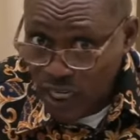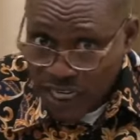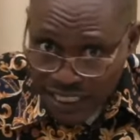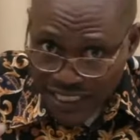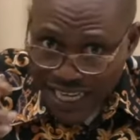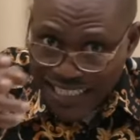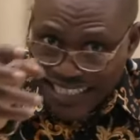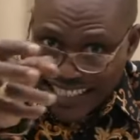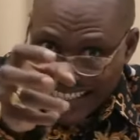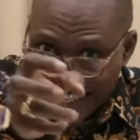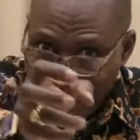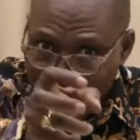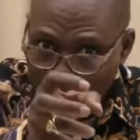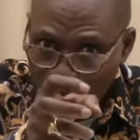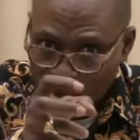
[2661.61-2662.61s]
It says
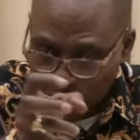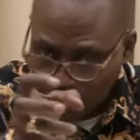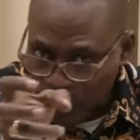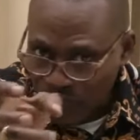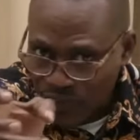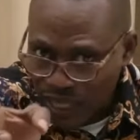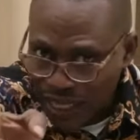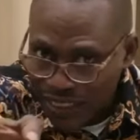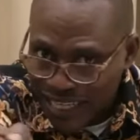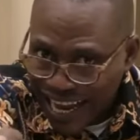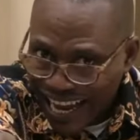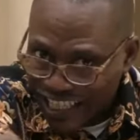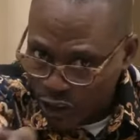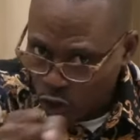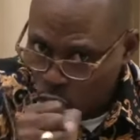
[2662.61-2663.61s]
now something else
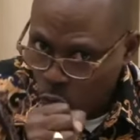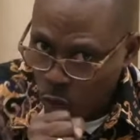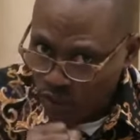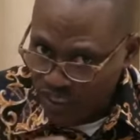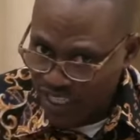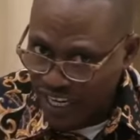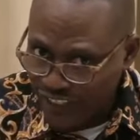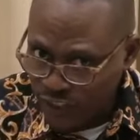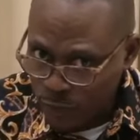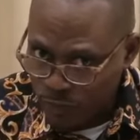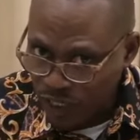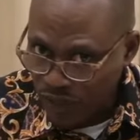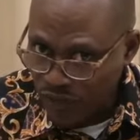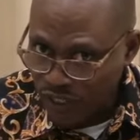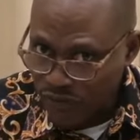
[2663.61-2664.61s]
has hooked their
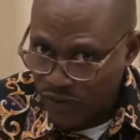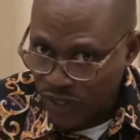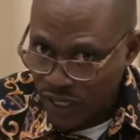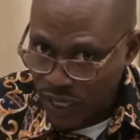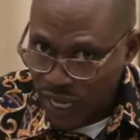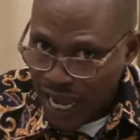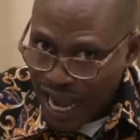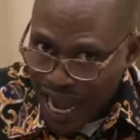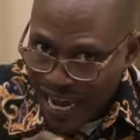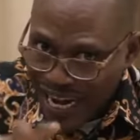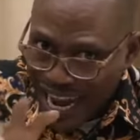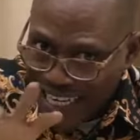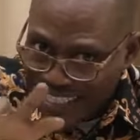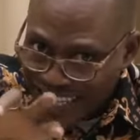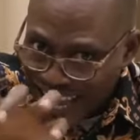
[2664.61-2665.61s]
spirit
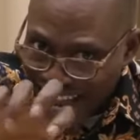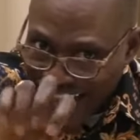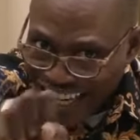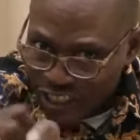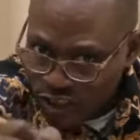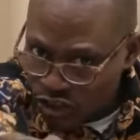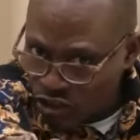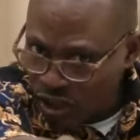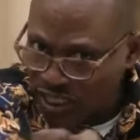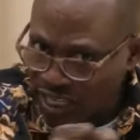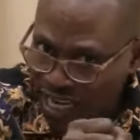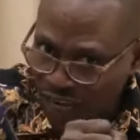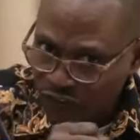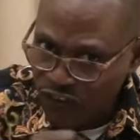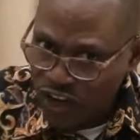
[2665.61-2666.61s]
and has
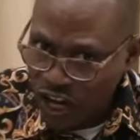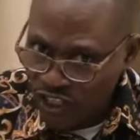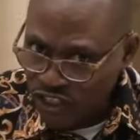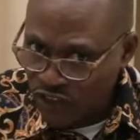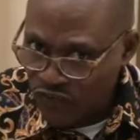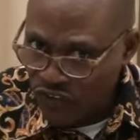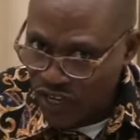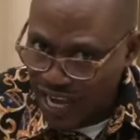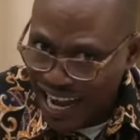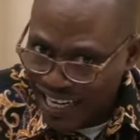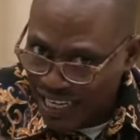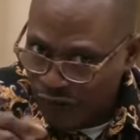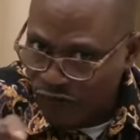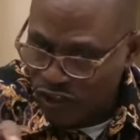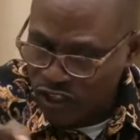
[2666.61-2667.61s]
adjusted their philosophy
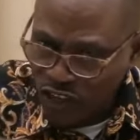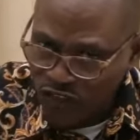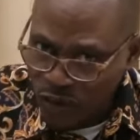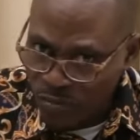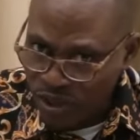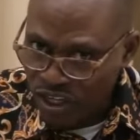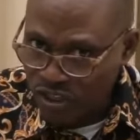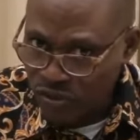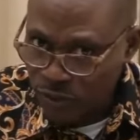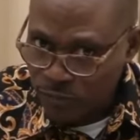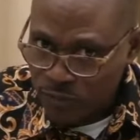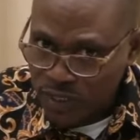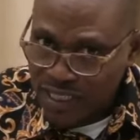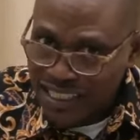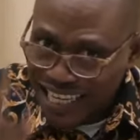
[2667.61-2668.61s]
and their philosophy of ministry.
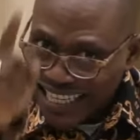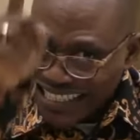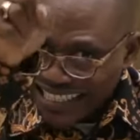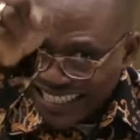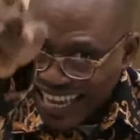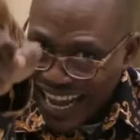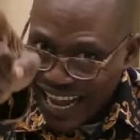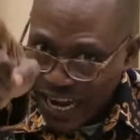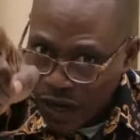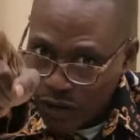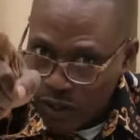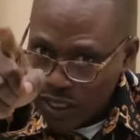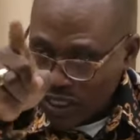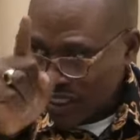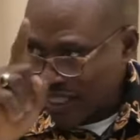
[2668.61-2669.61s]
It says
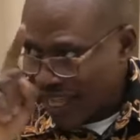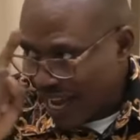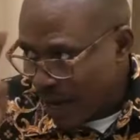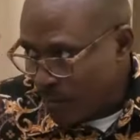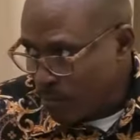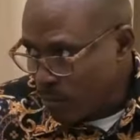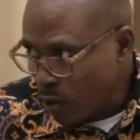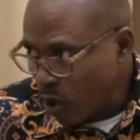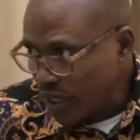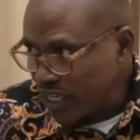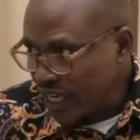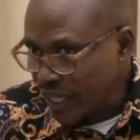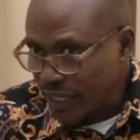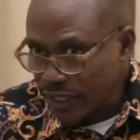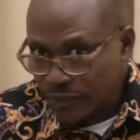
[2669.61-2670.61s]
now their
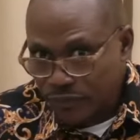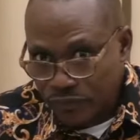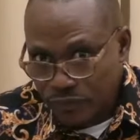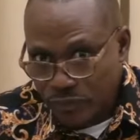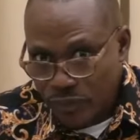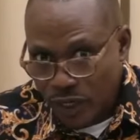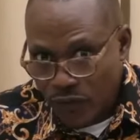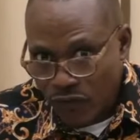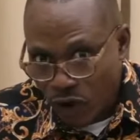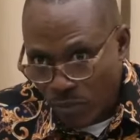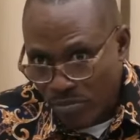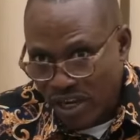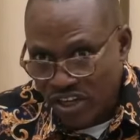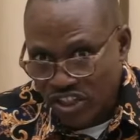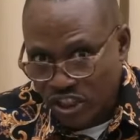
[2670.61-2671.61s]
model
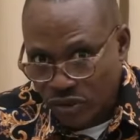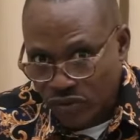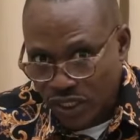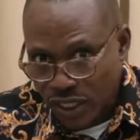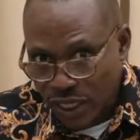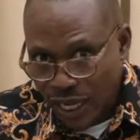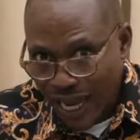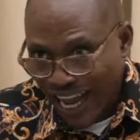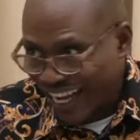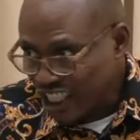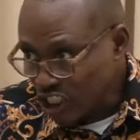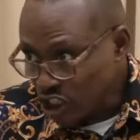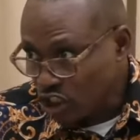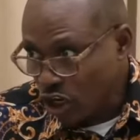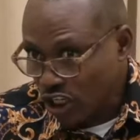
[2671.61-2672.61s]
for ministry
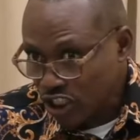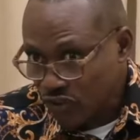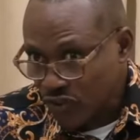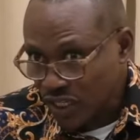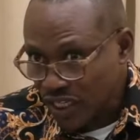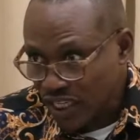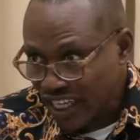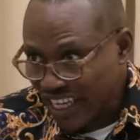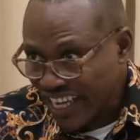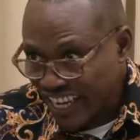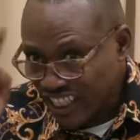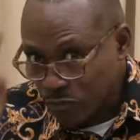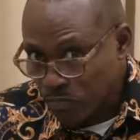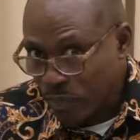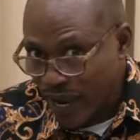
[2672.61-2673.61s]
and doctrine
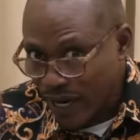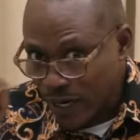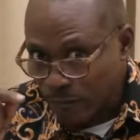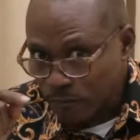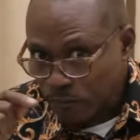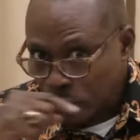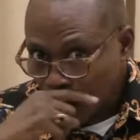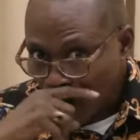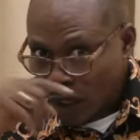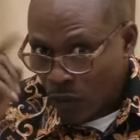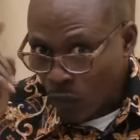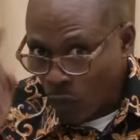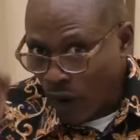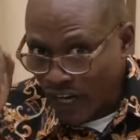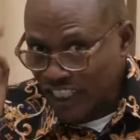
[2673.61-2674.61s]
is Balaam.
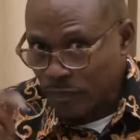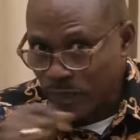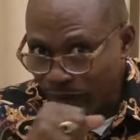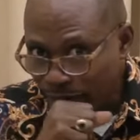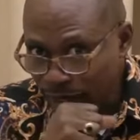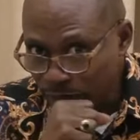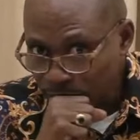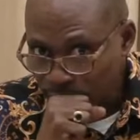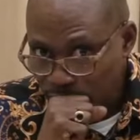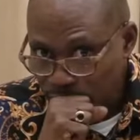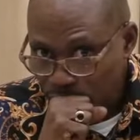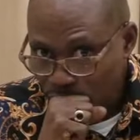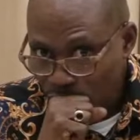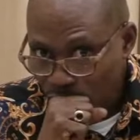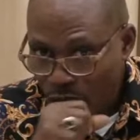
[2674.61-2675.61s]
What's Balaam?
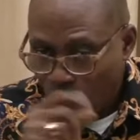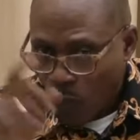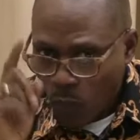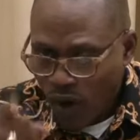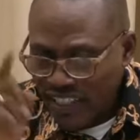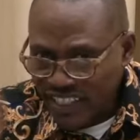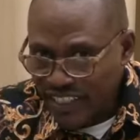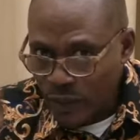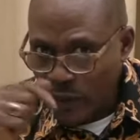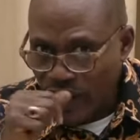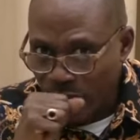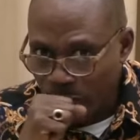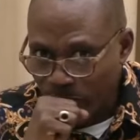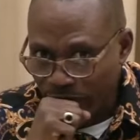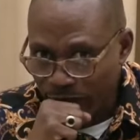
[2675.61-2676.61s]
What's the way
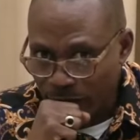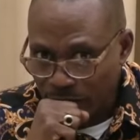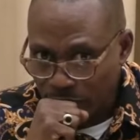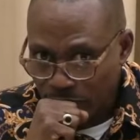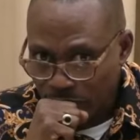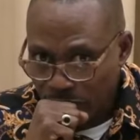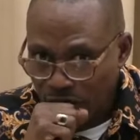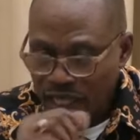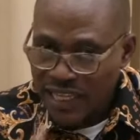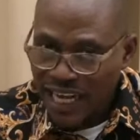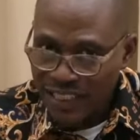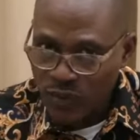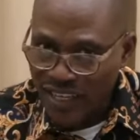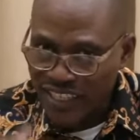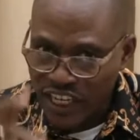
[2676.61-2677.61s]
of Balaam?
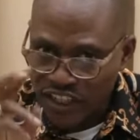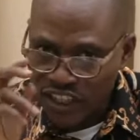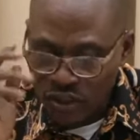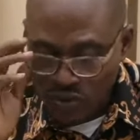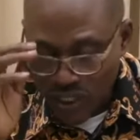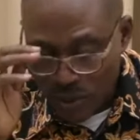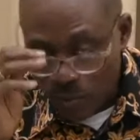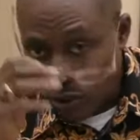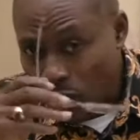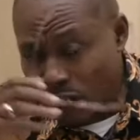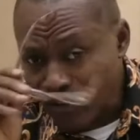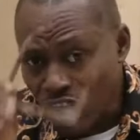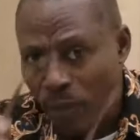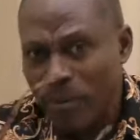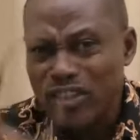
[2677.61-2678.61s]
That's why I say you need to read the book
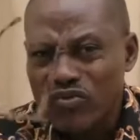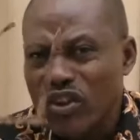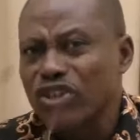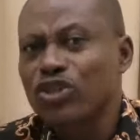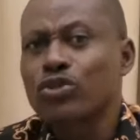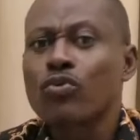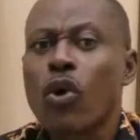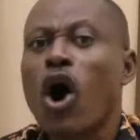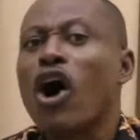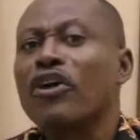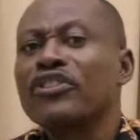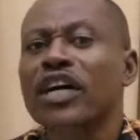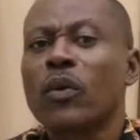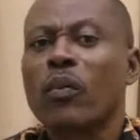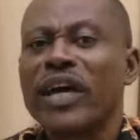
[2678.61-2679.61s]
of Numbers 22
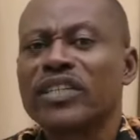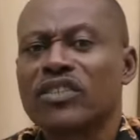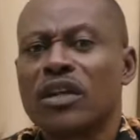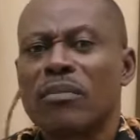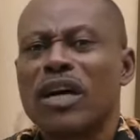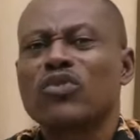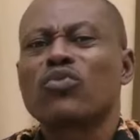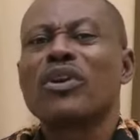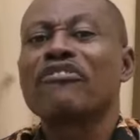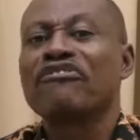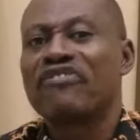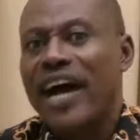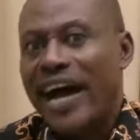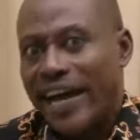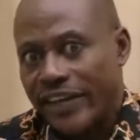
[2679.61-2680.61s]
all the way to Numbers
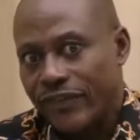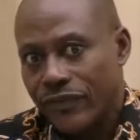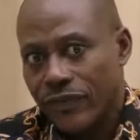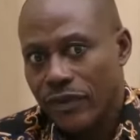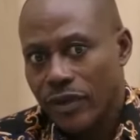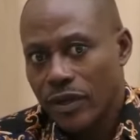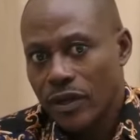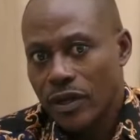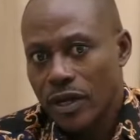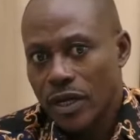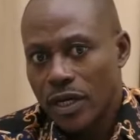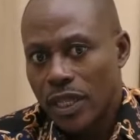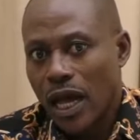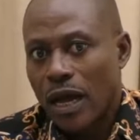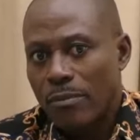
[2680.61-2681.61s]
25.
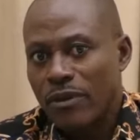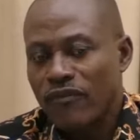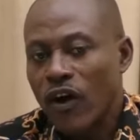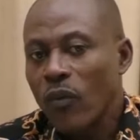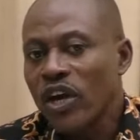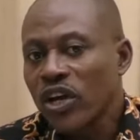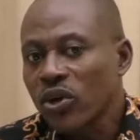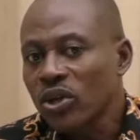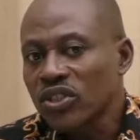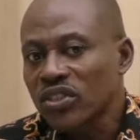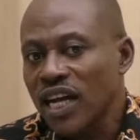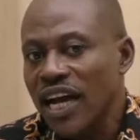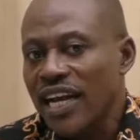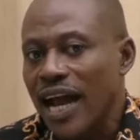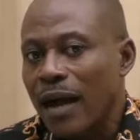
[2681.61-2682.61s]
Now, before we close
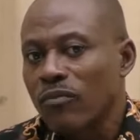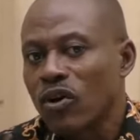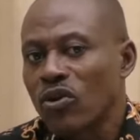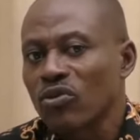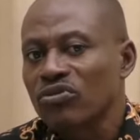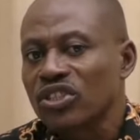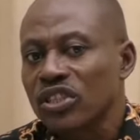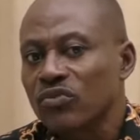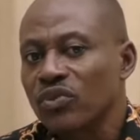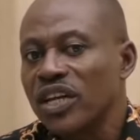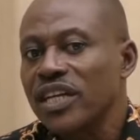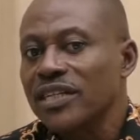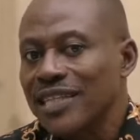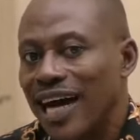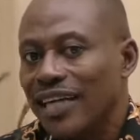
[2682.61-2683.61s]
tonight, I'm going to
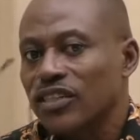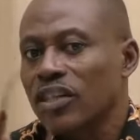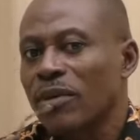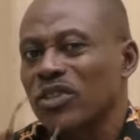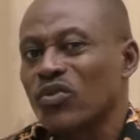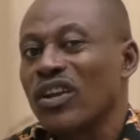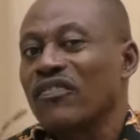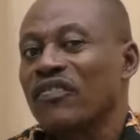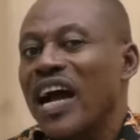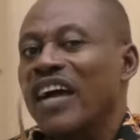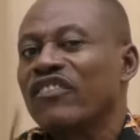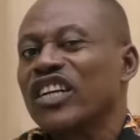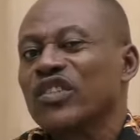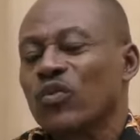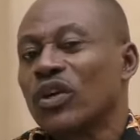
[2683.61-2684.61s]
read that Numbers
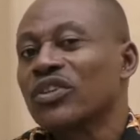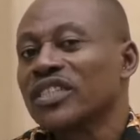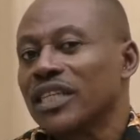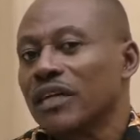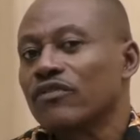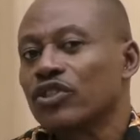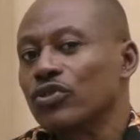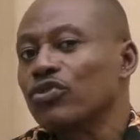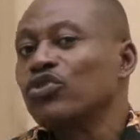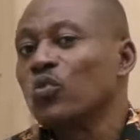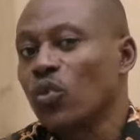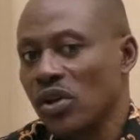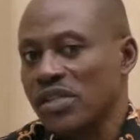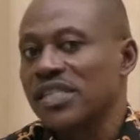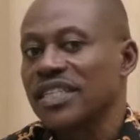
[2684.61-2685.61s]
25 verse 1 to 7 so you
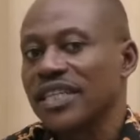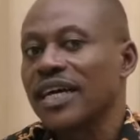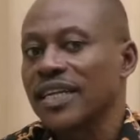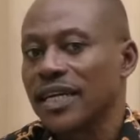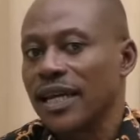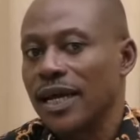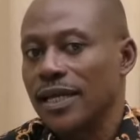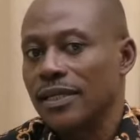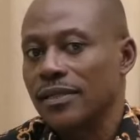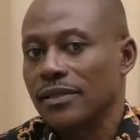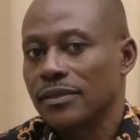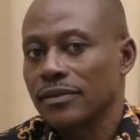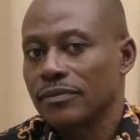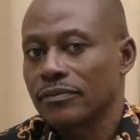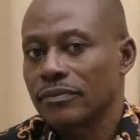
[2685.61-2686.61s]
will understand it clearly.
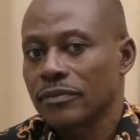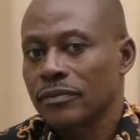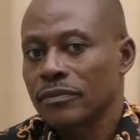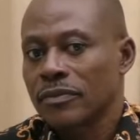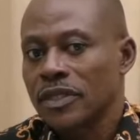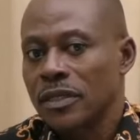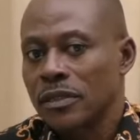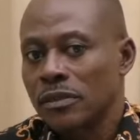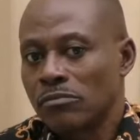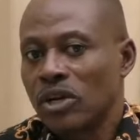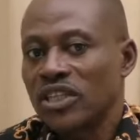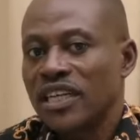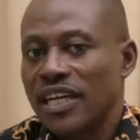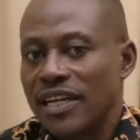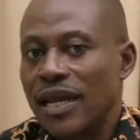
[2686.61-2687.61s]

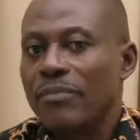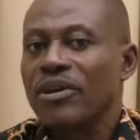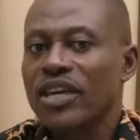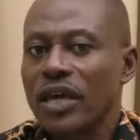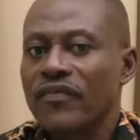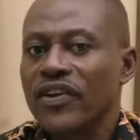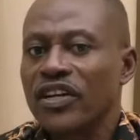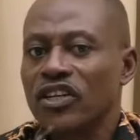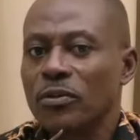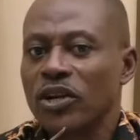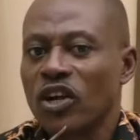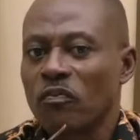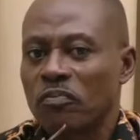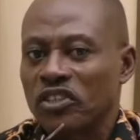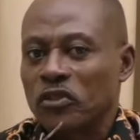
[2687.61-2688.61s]
But let me give you a little
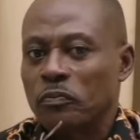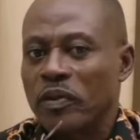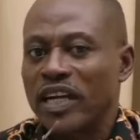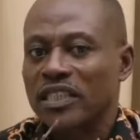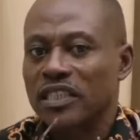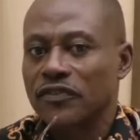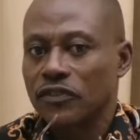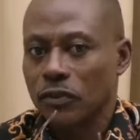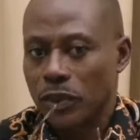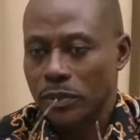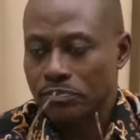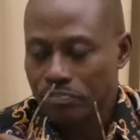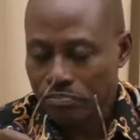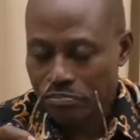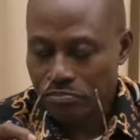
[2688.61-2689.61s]
bit of perspective to it.